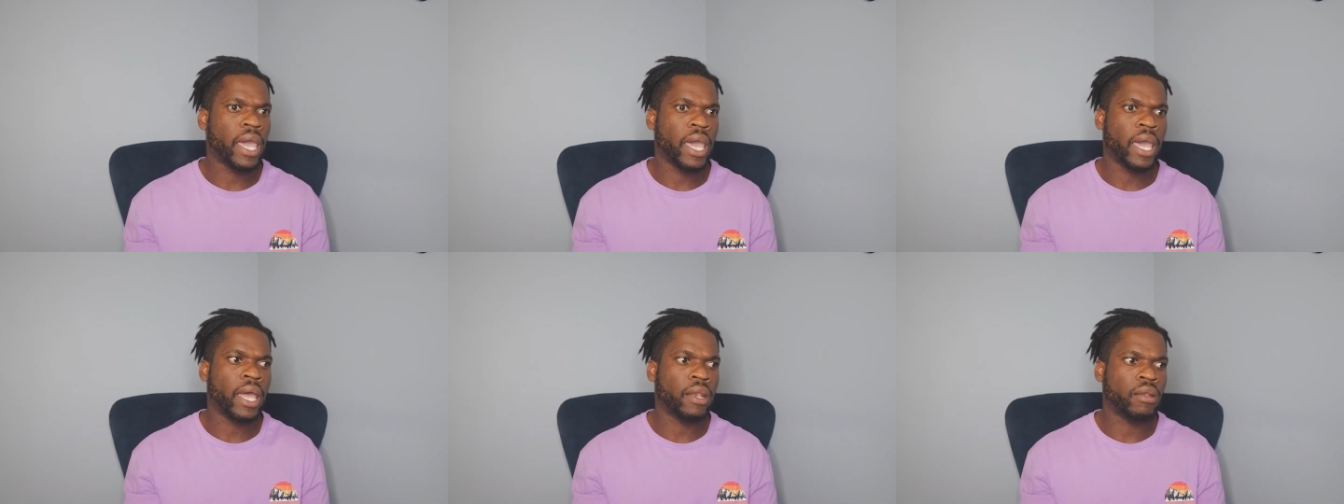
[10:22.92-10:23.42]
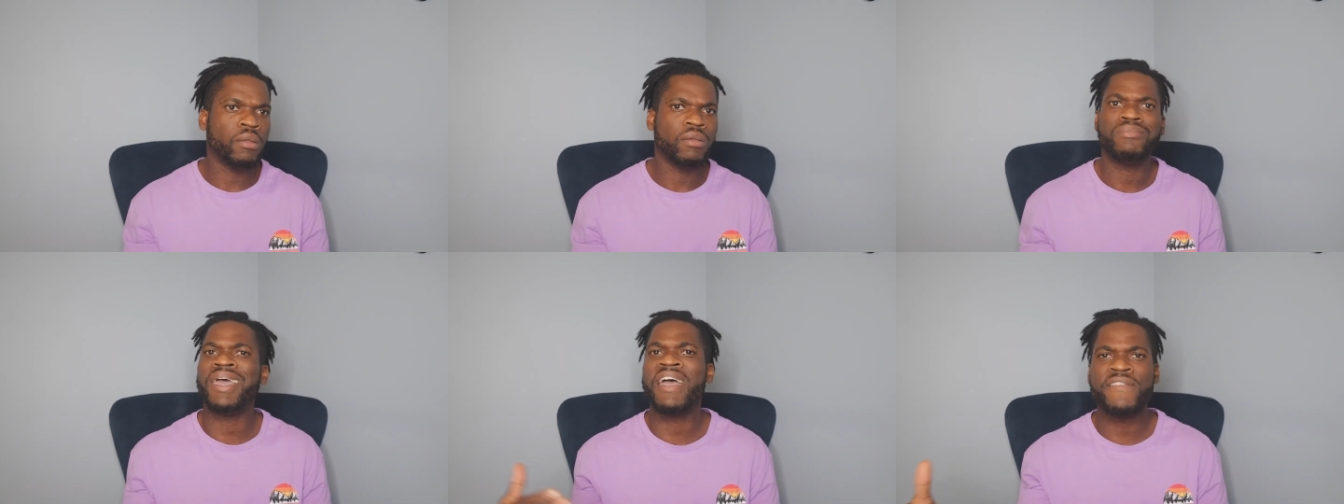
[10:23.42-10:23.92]
and
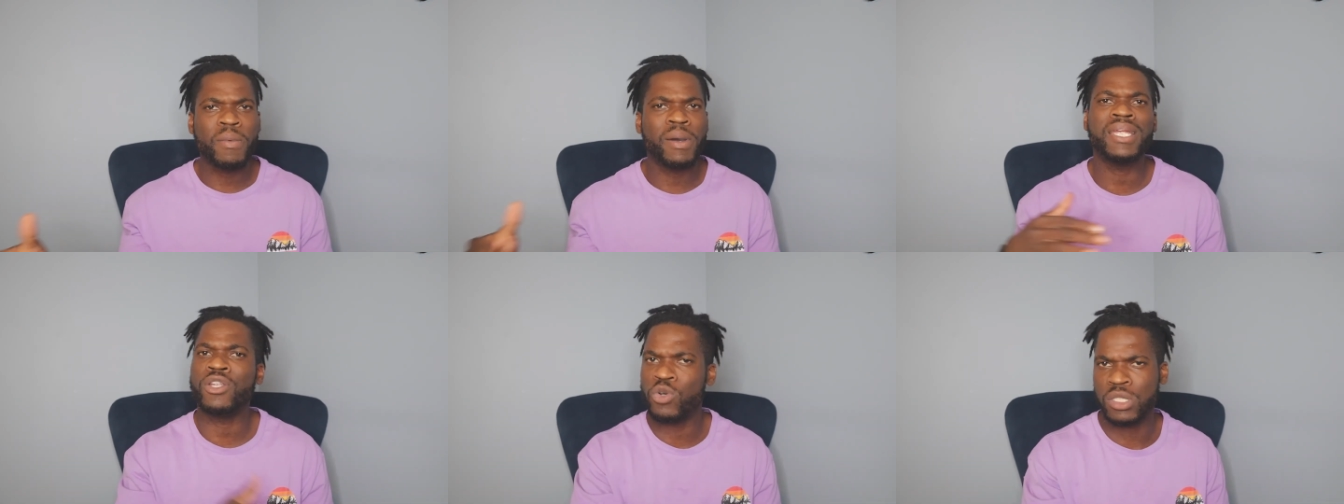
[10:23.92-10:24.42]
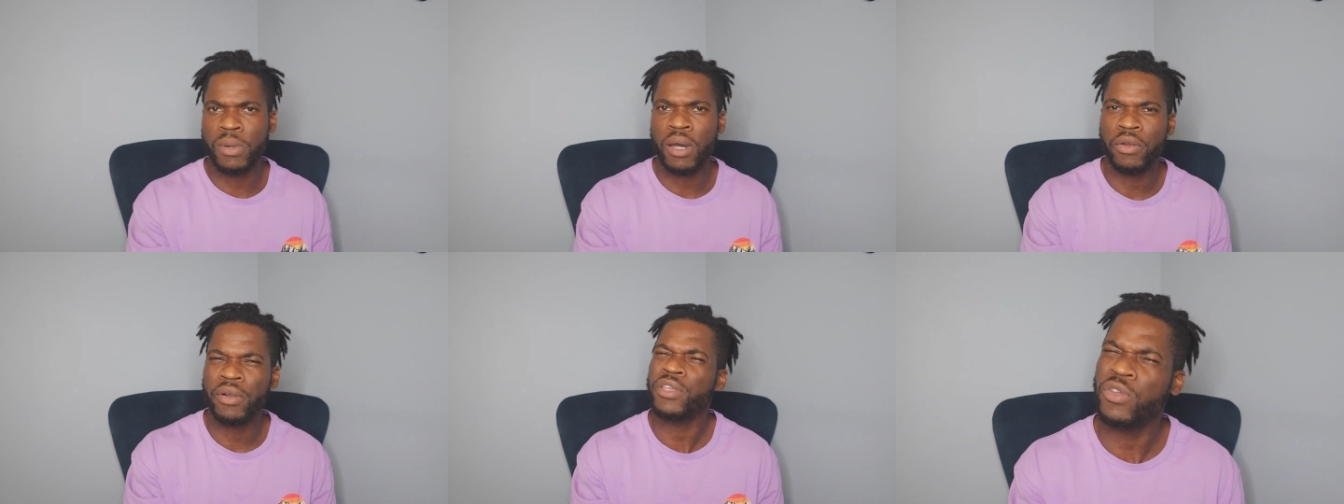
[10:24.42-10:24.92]
everybody knows
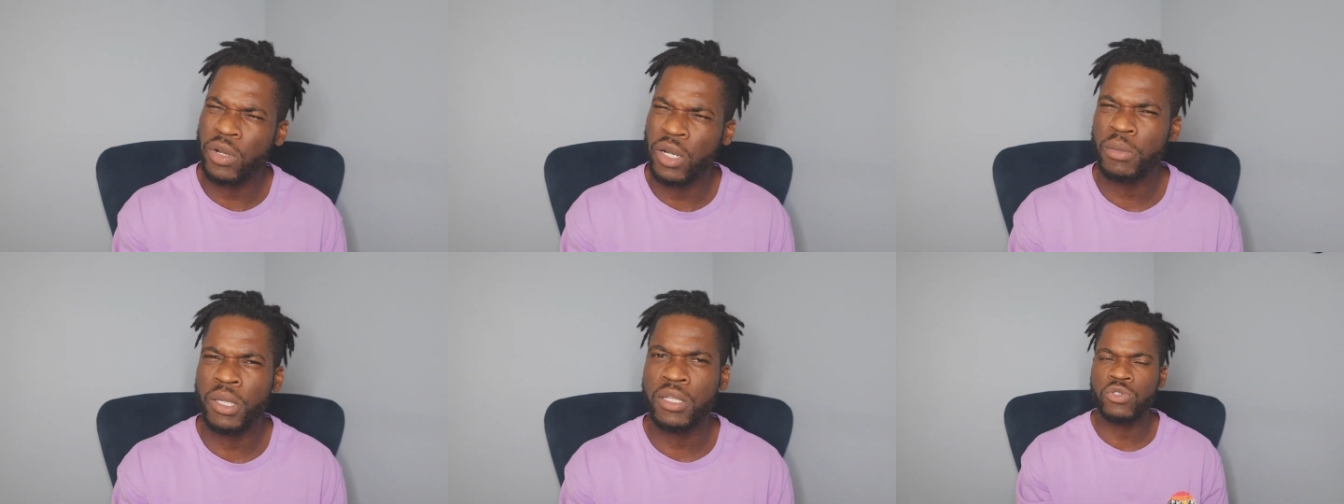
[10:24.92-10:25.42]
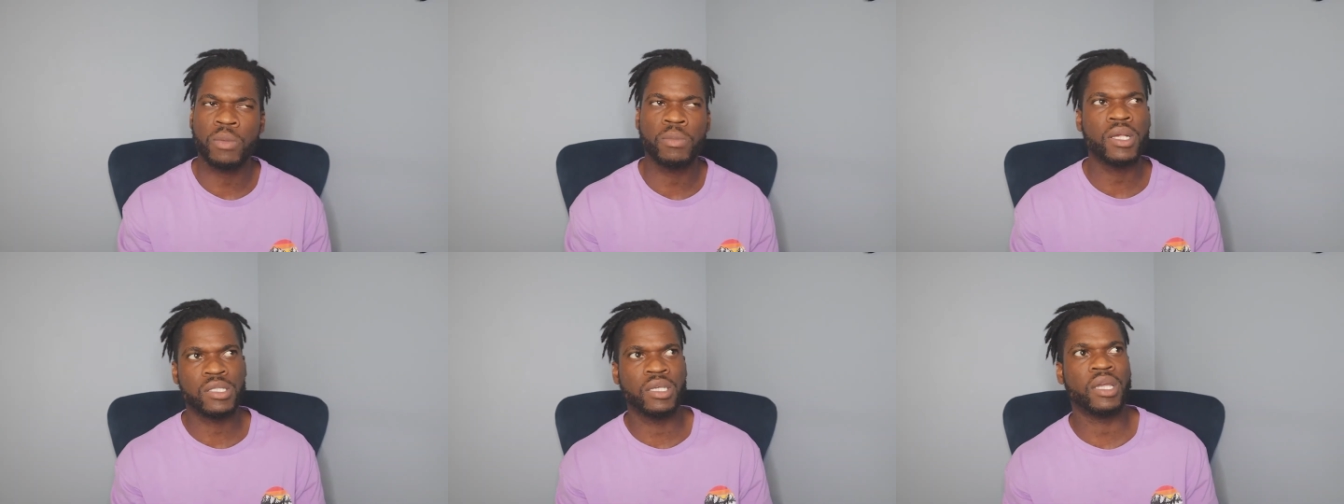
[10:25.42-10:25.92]
about her. You know what I mean? So
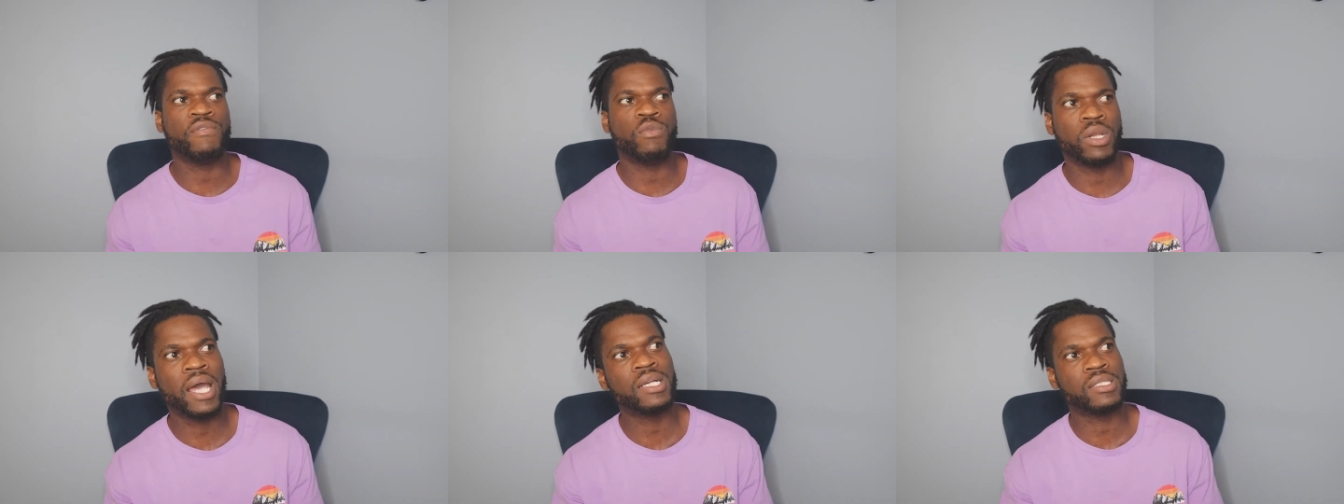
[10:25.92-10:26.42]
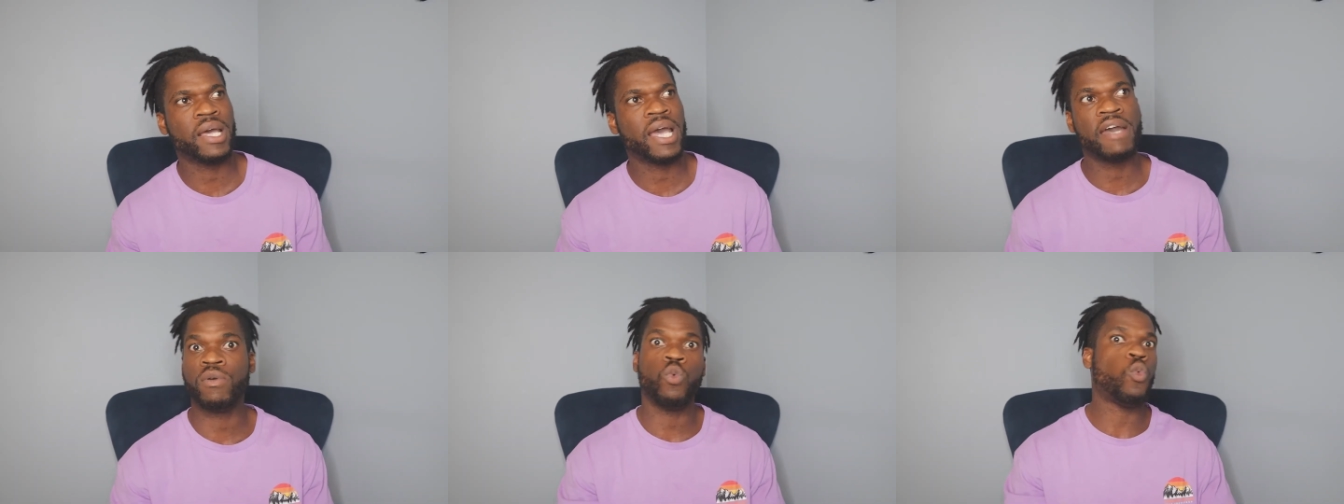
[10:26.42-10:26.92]
I'm not saying everyone has to
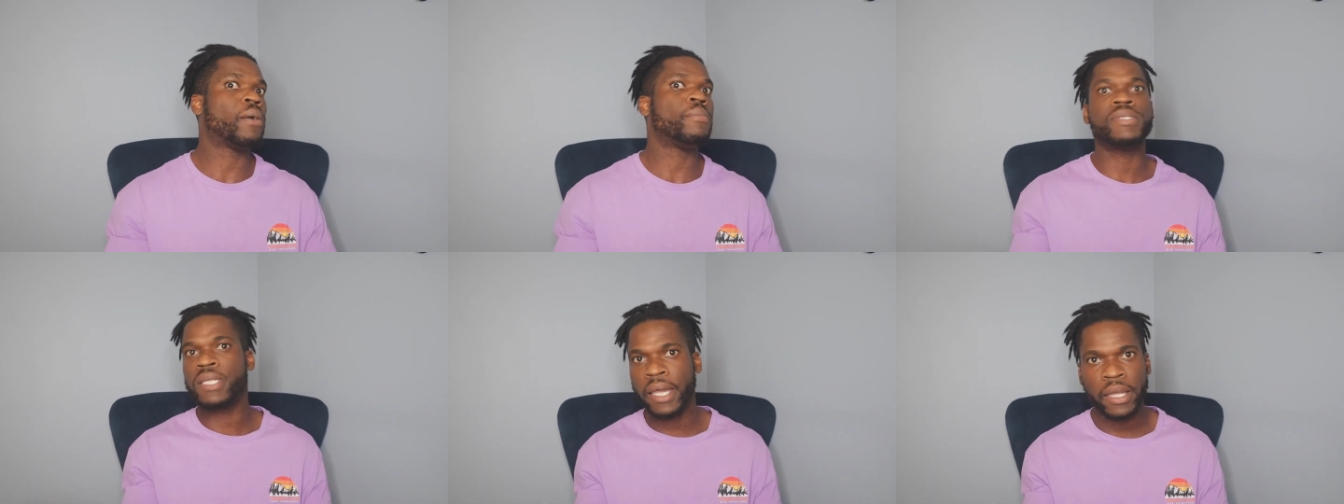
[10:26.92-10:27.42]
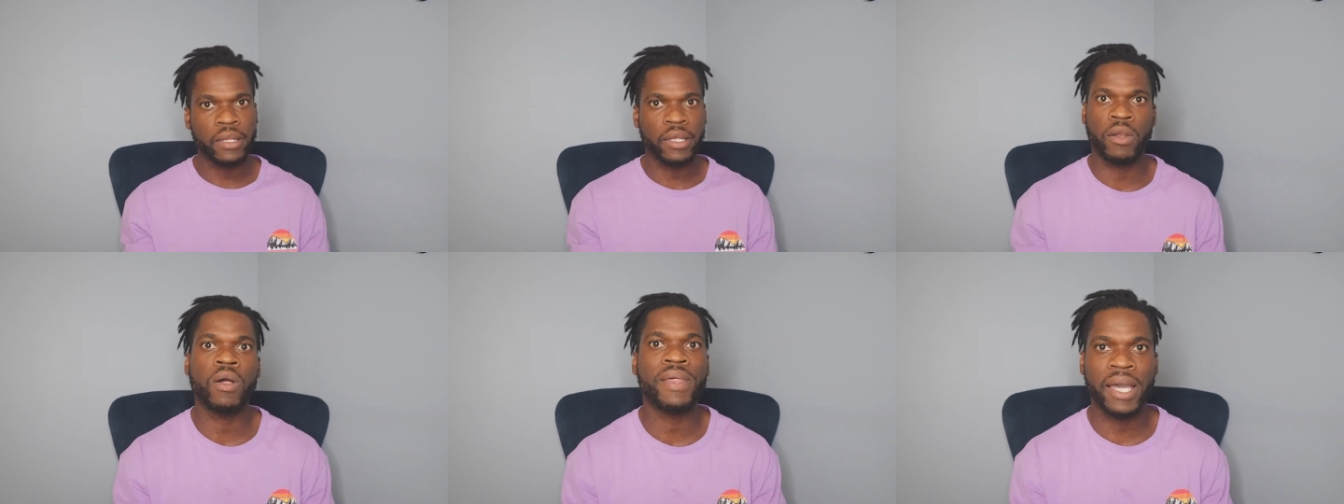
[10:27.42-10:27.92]
have a
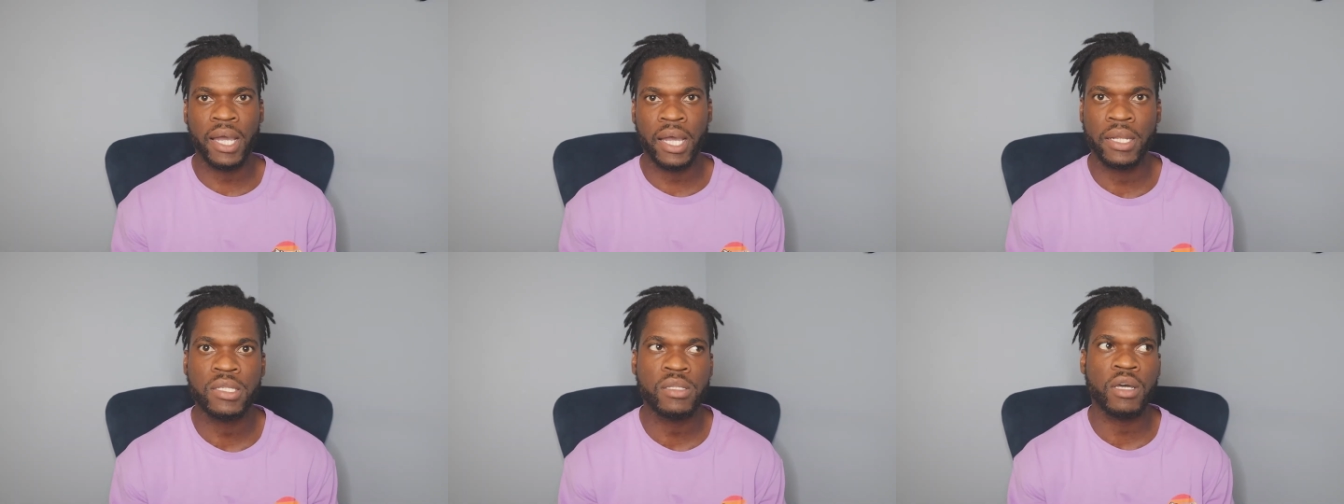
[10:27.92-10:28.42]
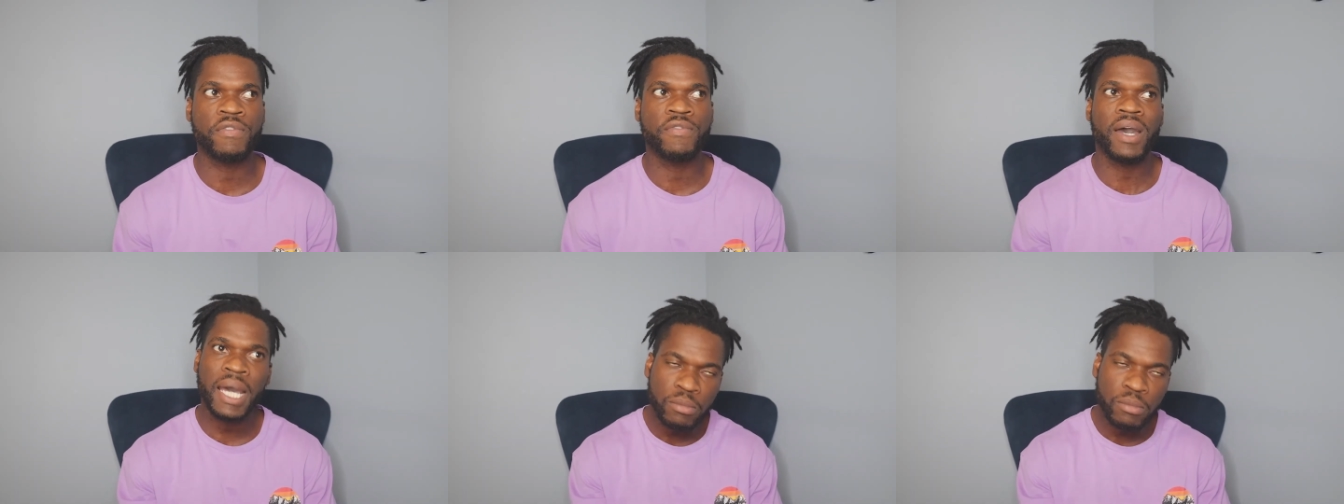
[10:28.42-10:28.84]
website and all that kind of stuff.